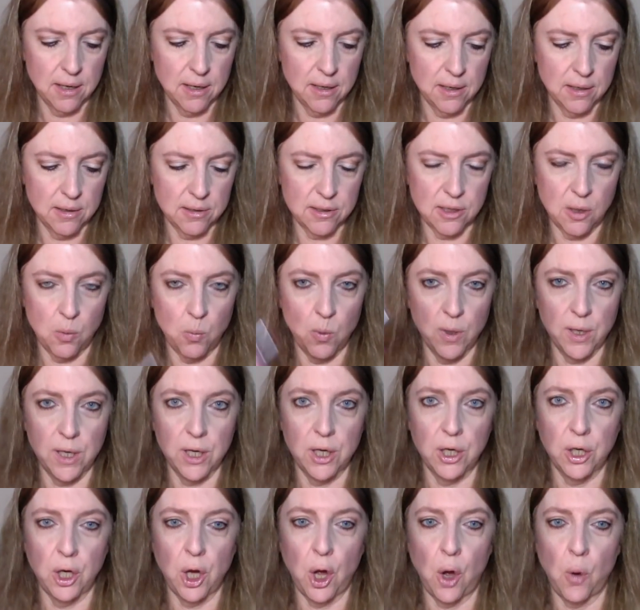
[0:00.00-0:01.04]
So we're going
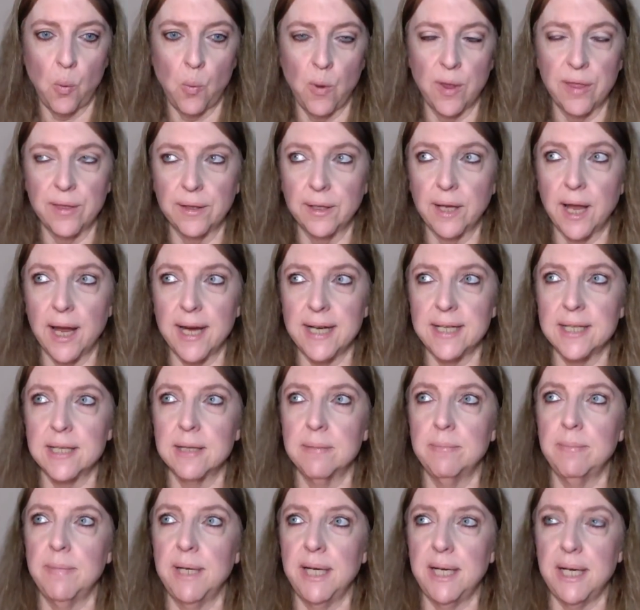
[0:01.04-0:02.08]
to go with light to
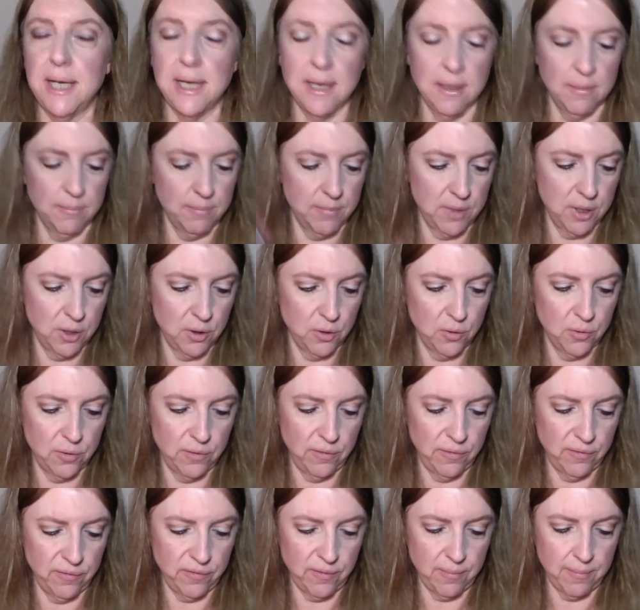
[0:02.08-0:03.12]
medium nude
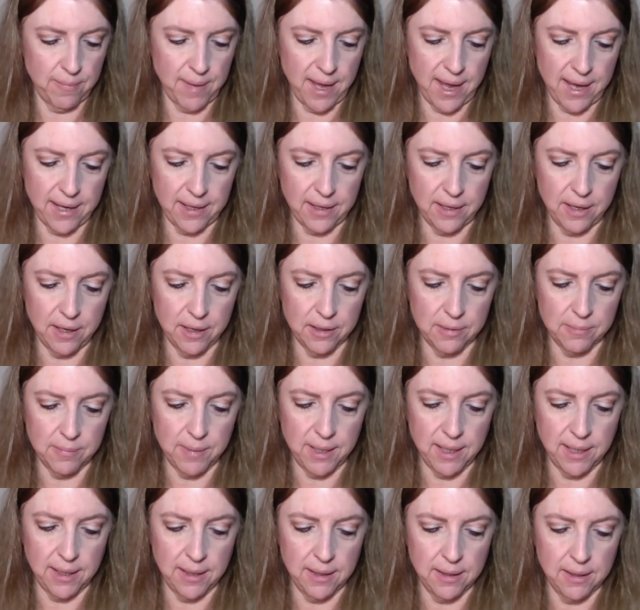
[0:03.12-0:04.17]
for MAC Hug
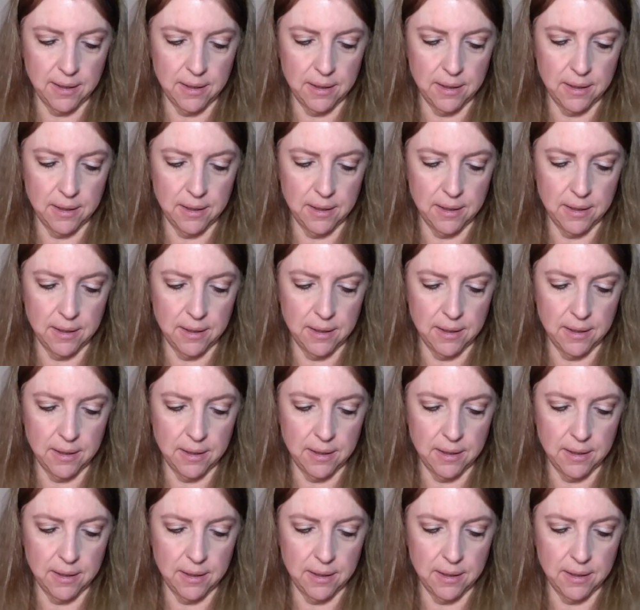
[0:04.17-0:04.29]
Me,